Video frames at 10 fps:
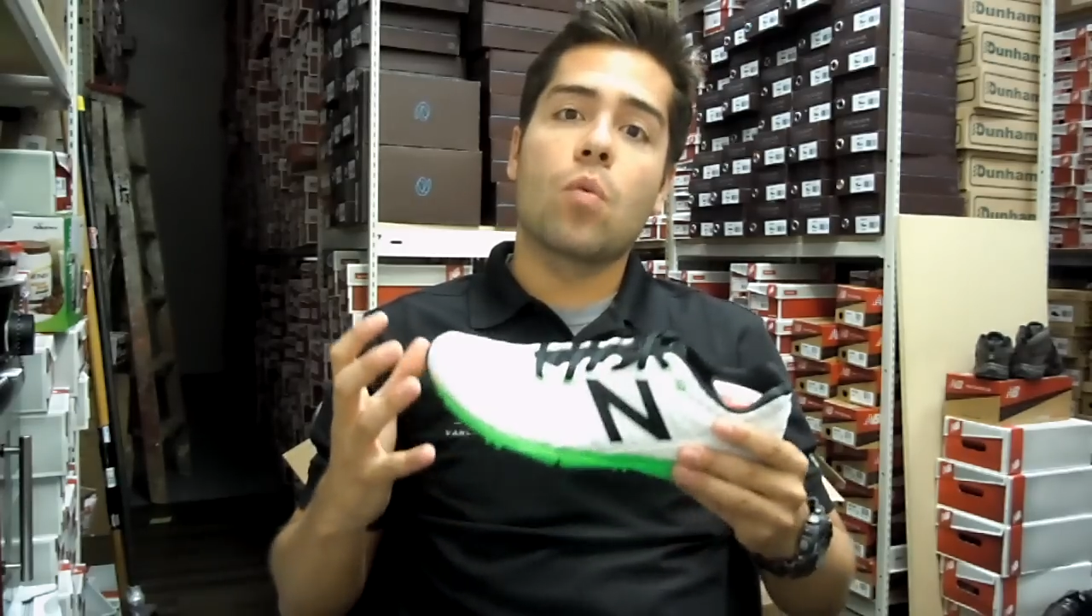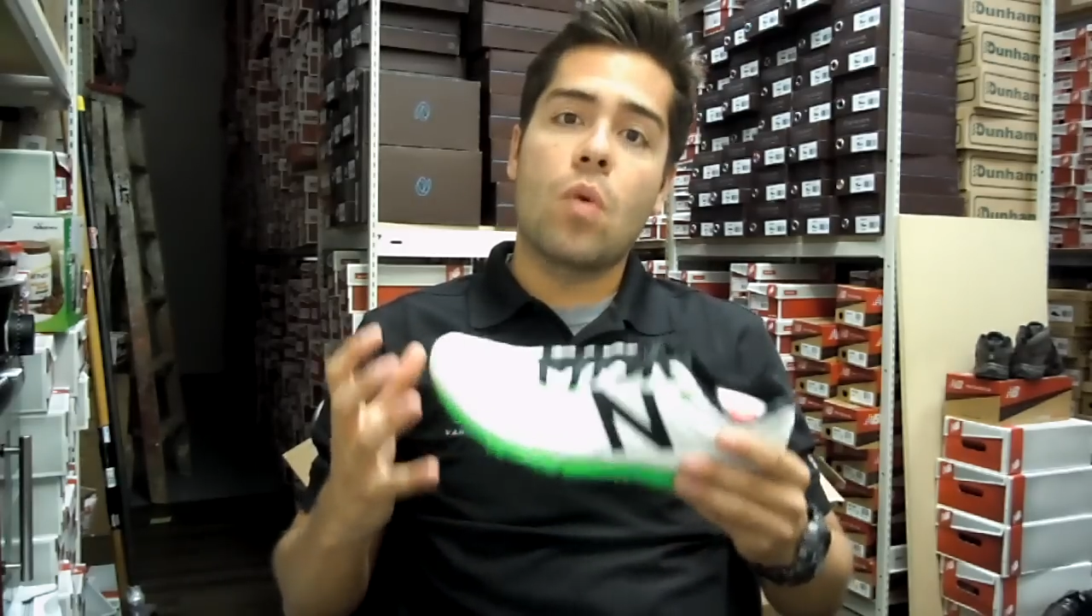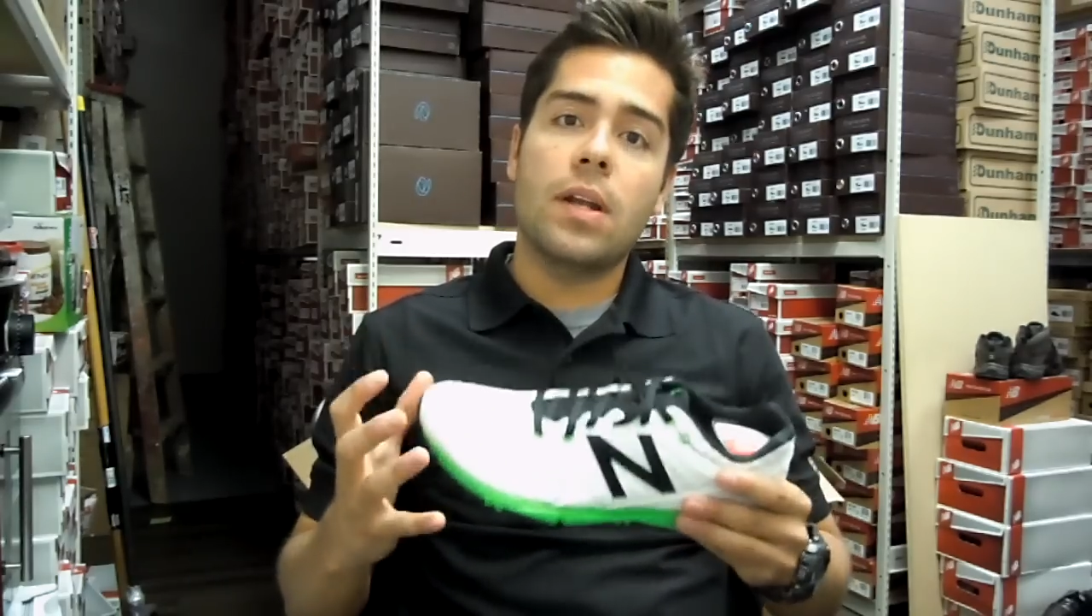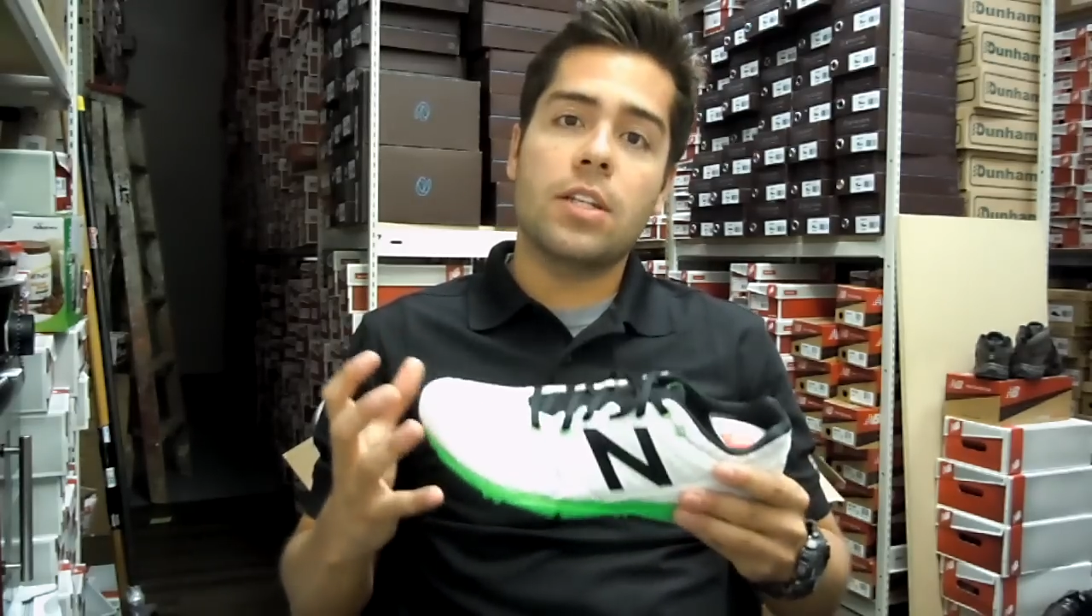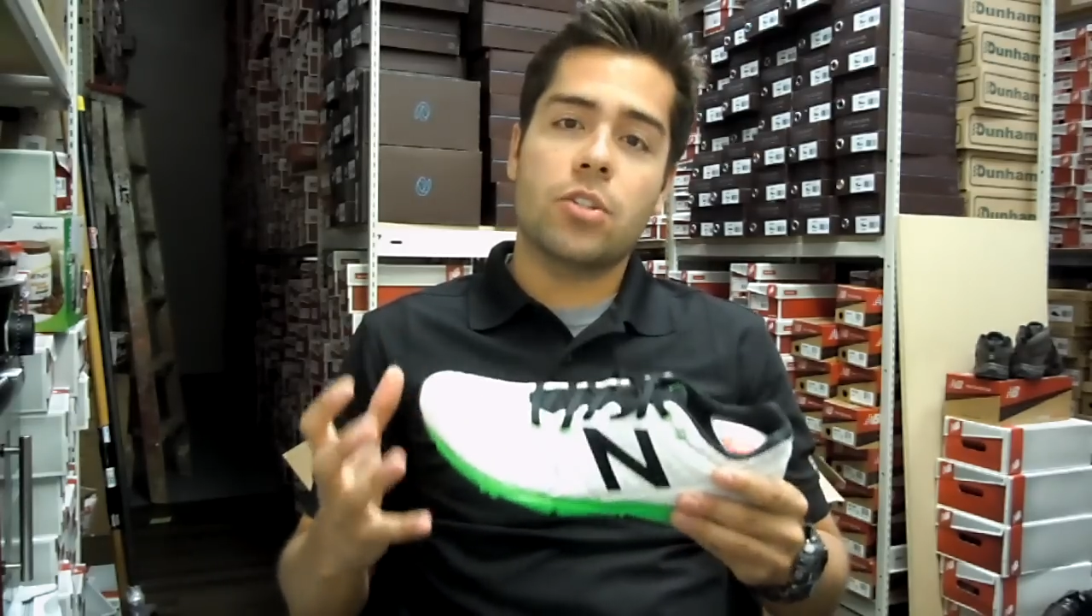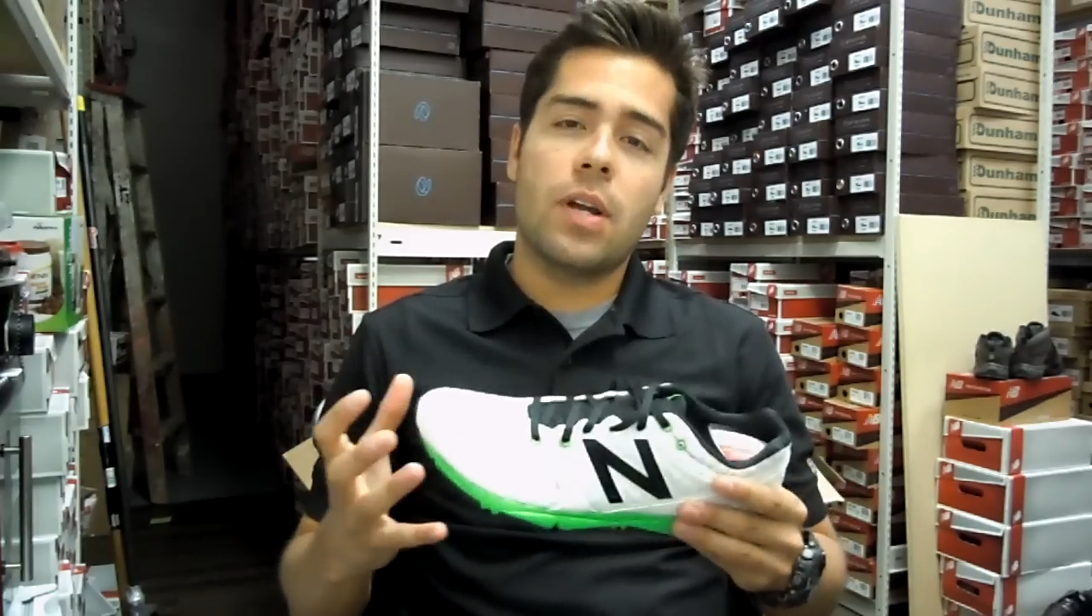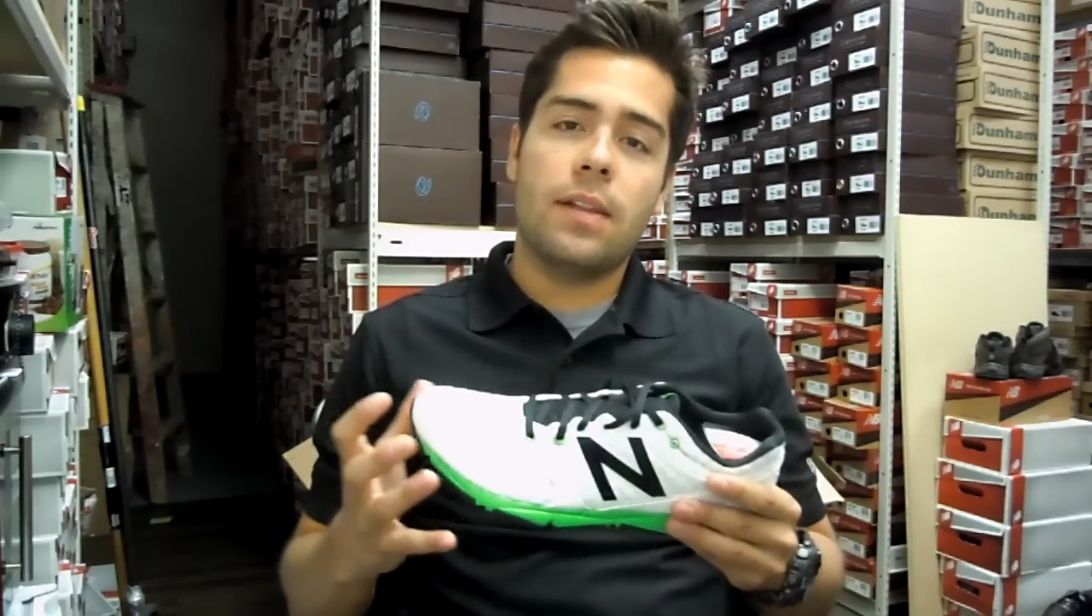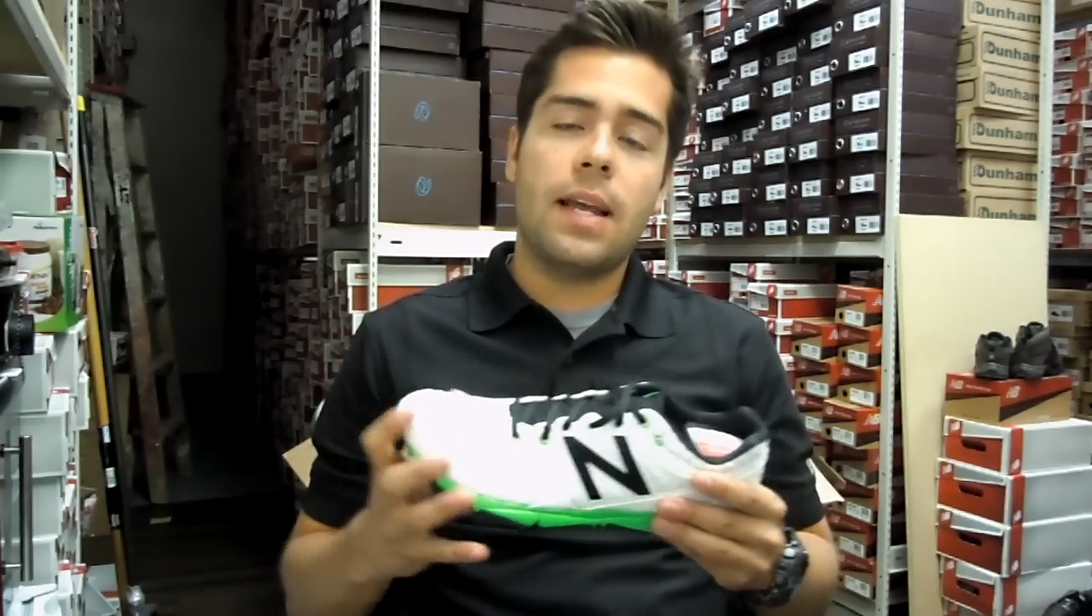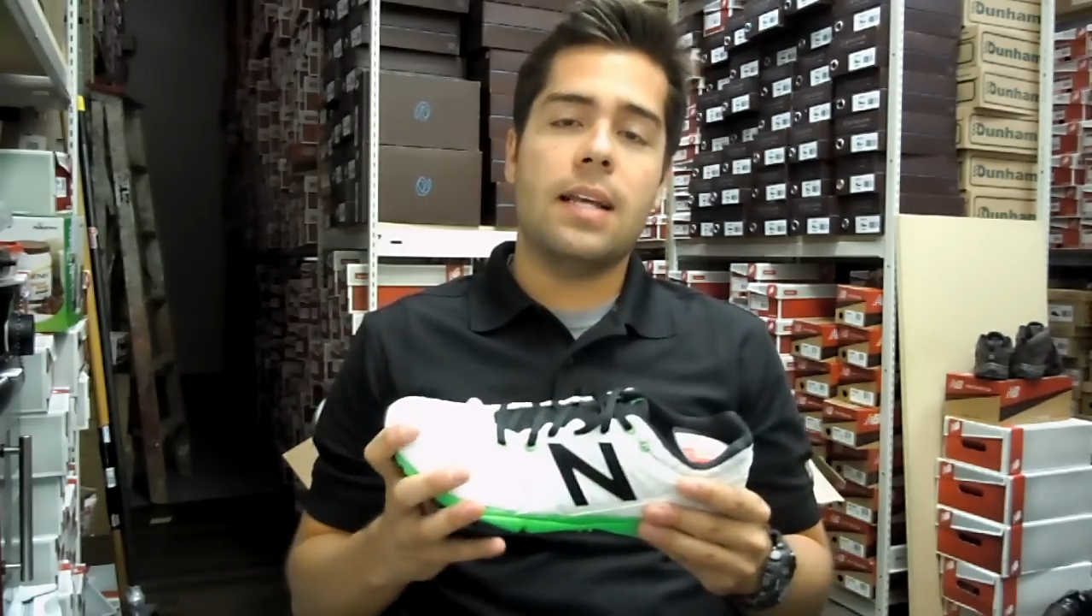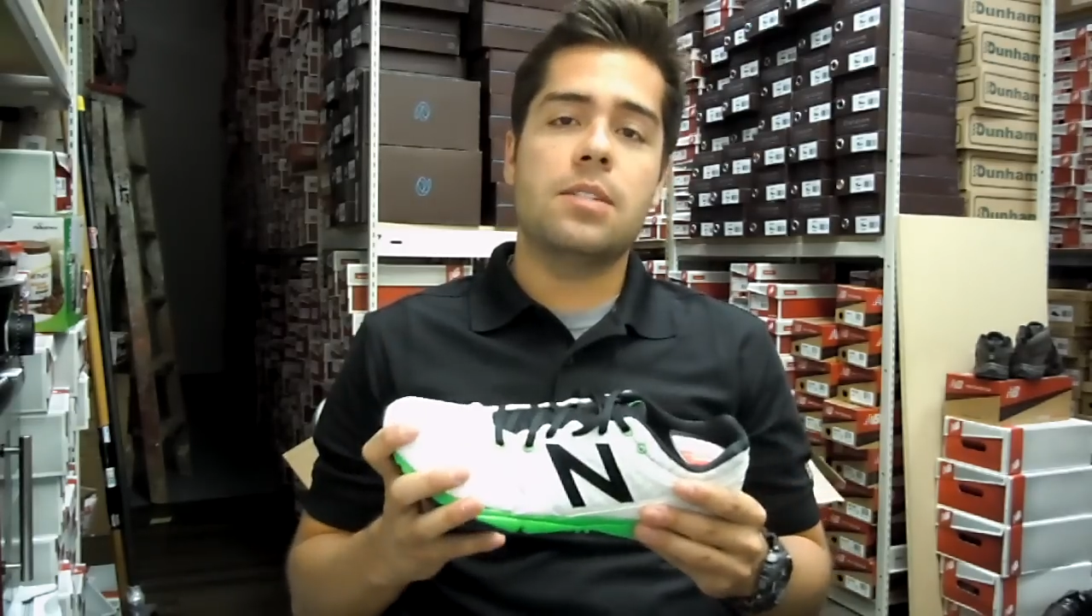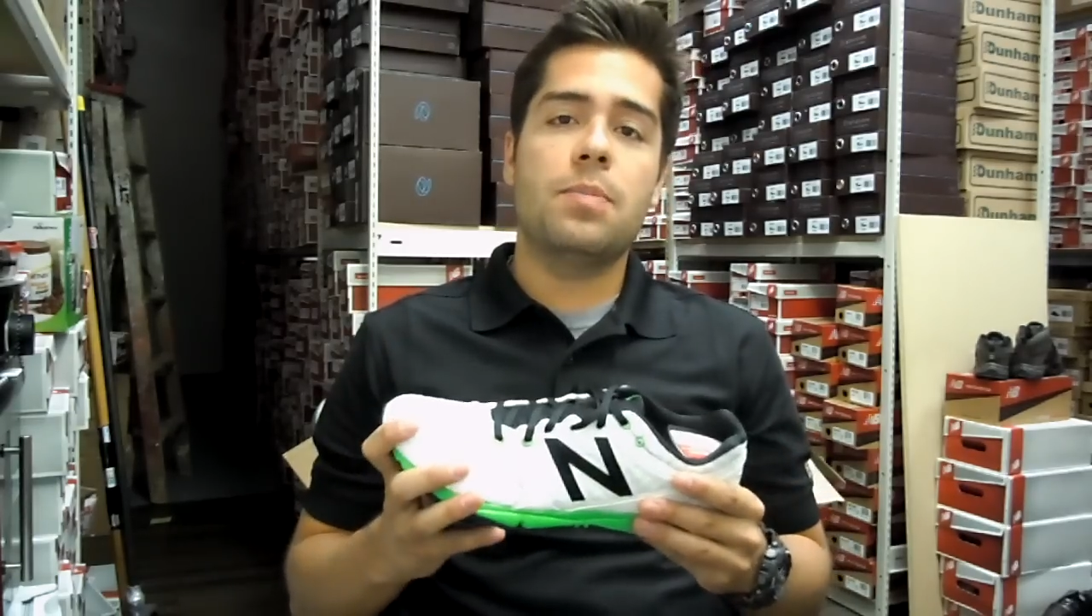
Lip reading: running trend that has